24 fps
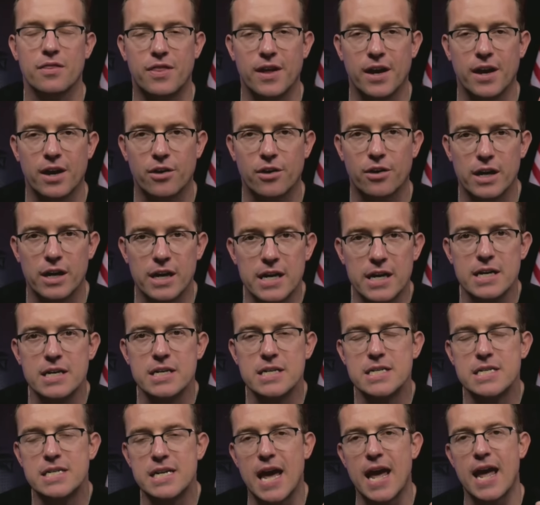There
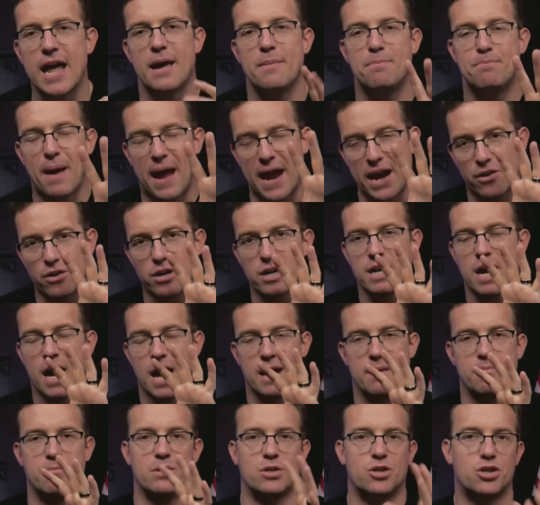is a
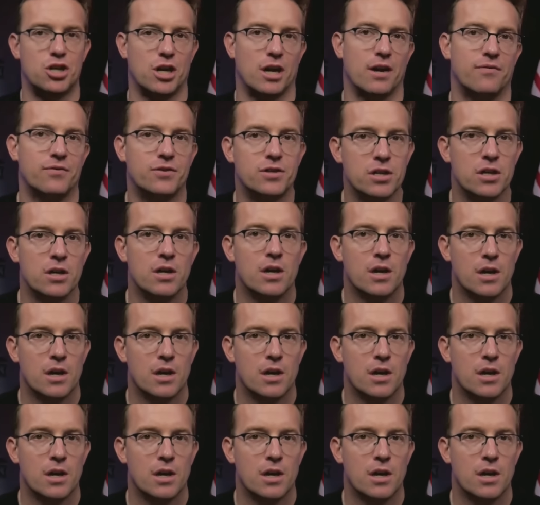paradigm shift